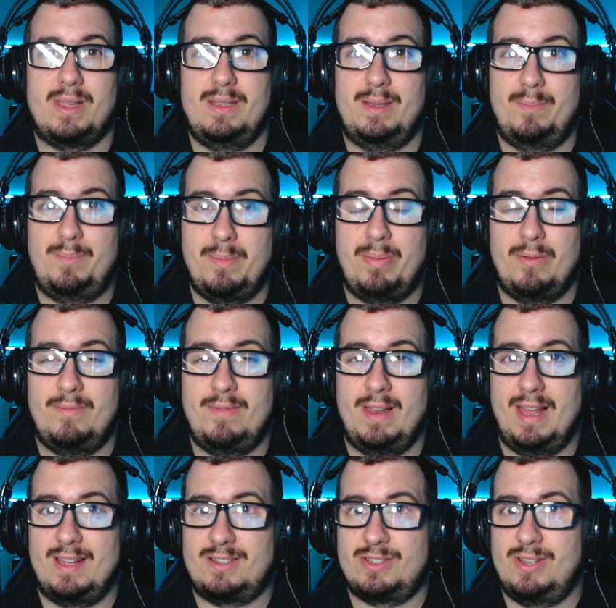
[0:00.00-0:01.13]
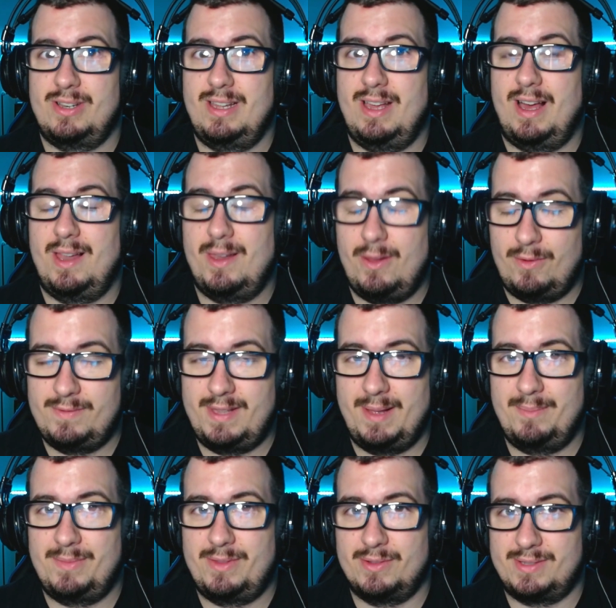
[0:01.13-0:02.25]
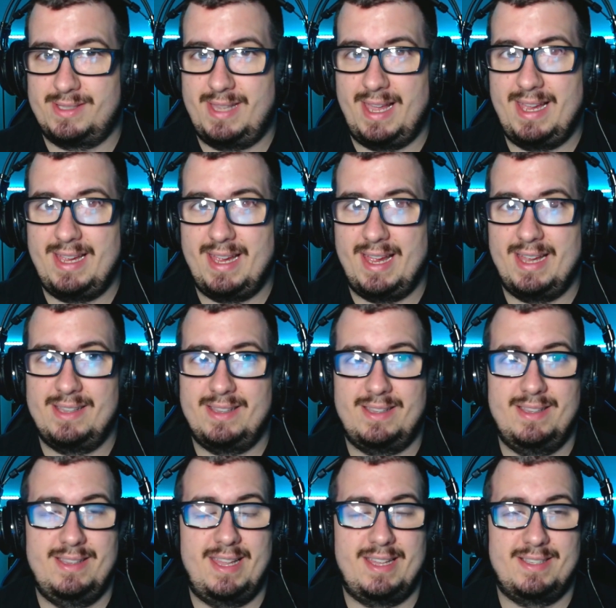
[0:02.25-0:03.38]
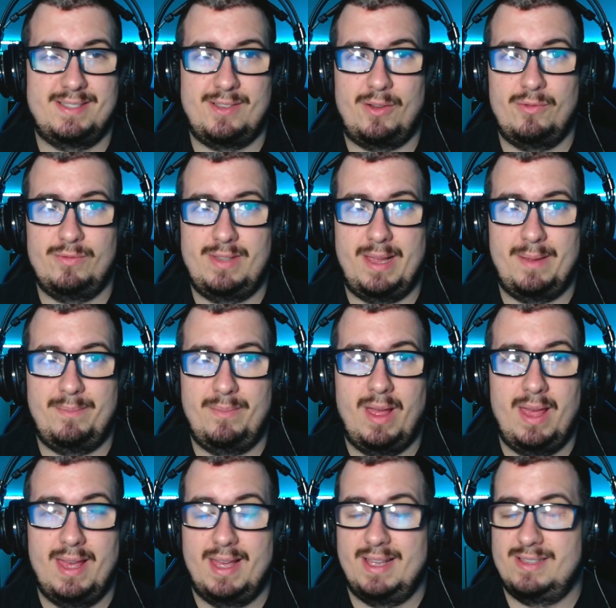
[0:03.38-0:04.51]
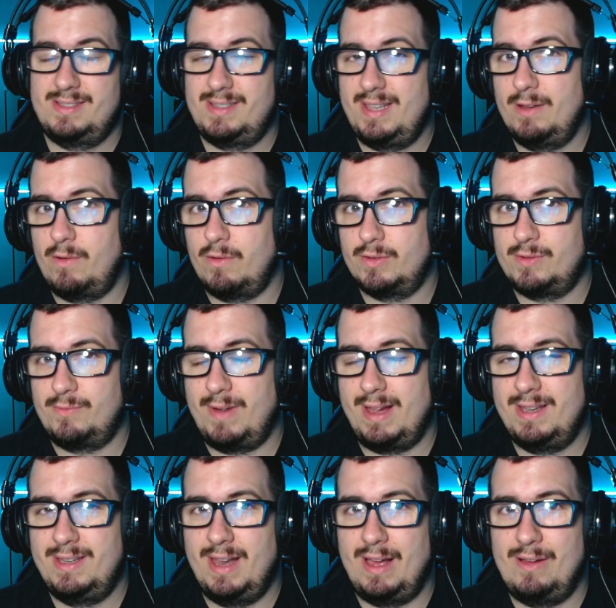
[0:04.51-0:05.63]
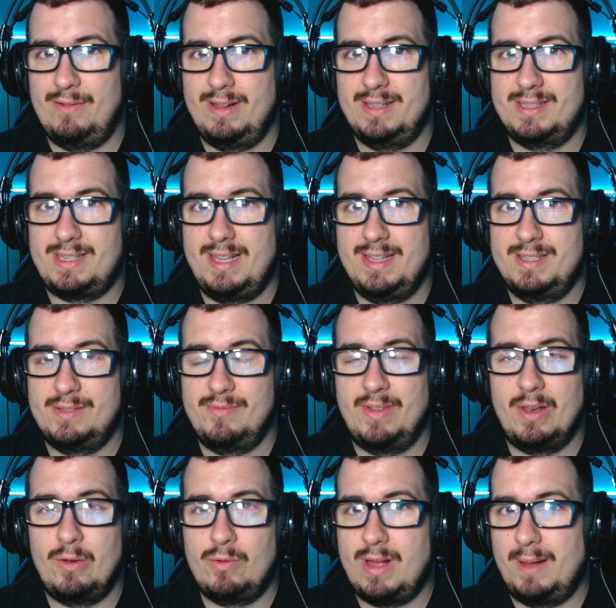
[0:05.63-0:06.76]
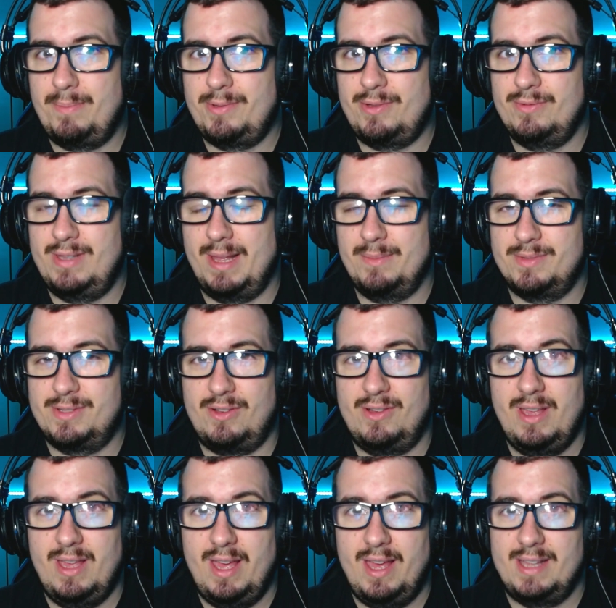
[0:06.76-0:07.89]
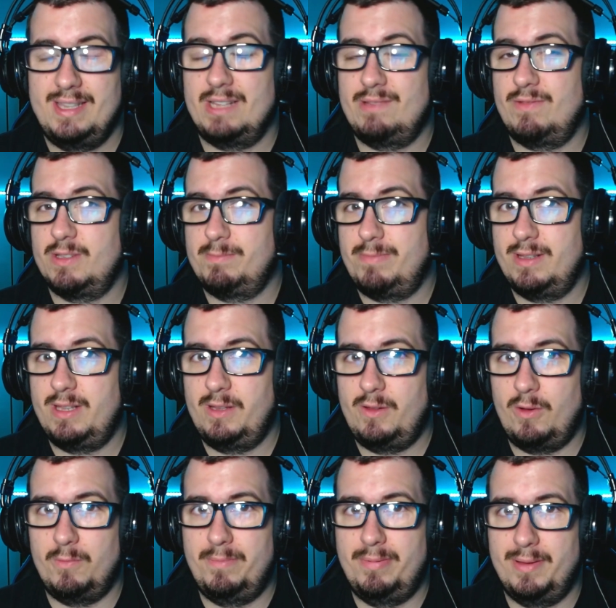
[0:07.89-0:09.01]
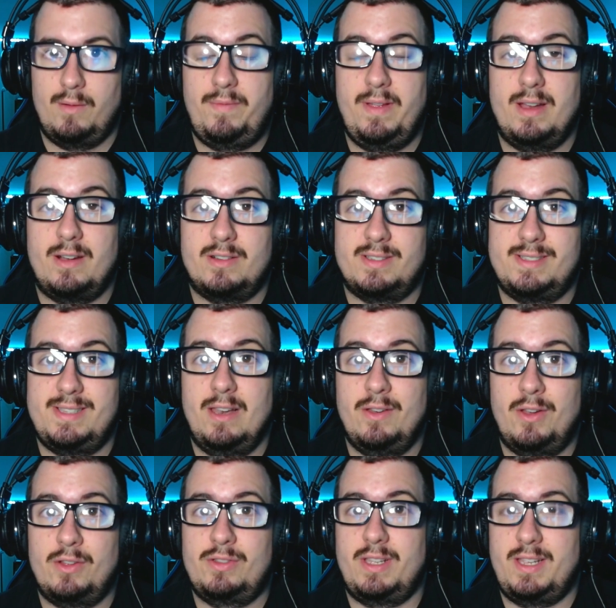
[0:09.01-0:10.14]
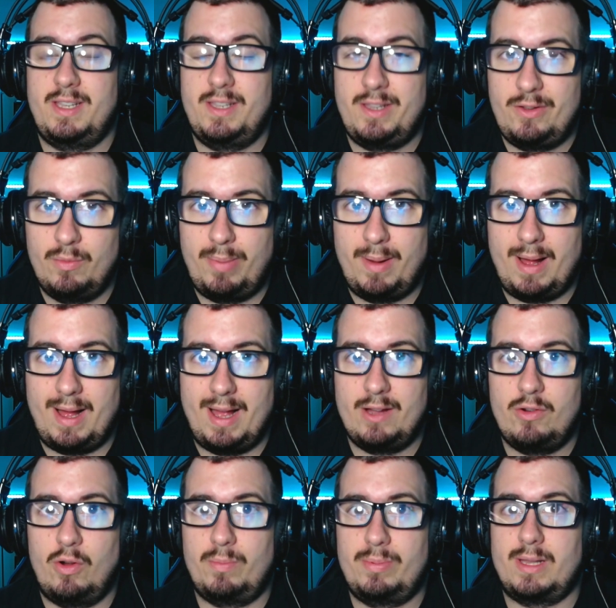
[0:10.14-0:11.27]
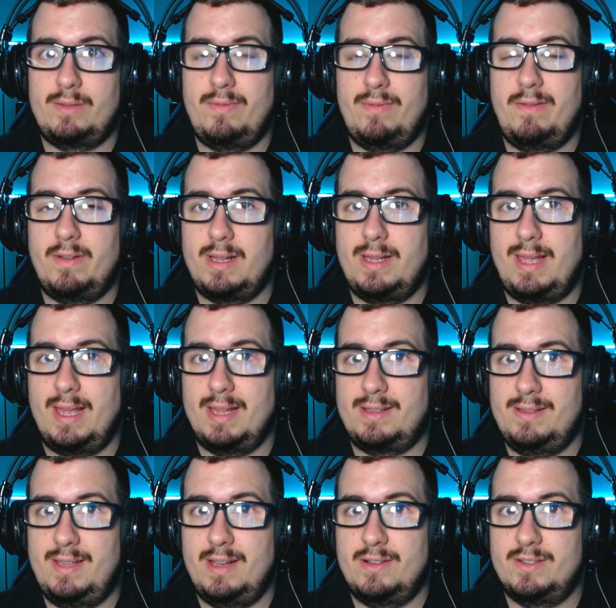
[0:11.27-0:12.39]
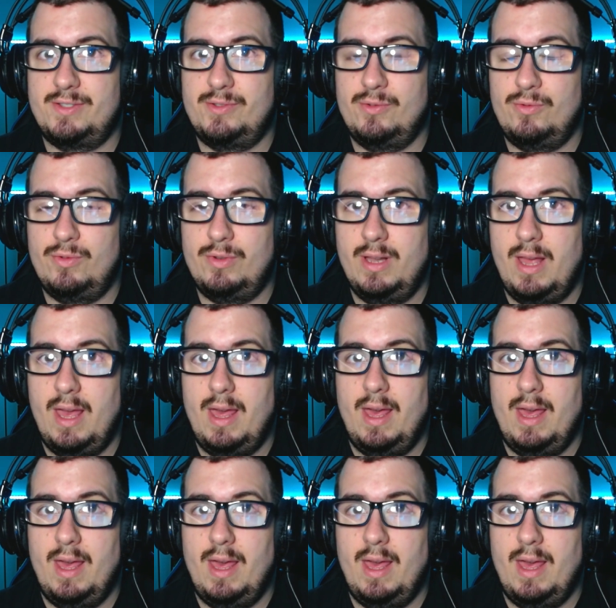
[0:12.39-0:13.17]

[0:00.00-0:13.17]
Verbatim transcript: the people will actually allow them to stay, and they saw them as heroes right now, and kids will look up to them. So that was pretty dope. We are still not in Juba. I hope that we will get there soon.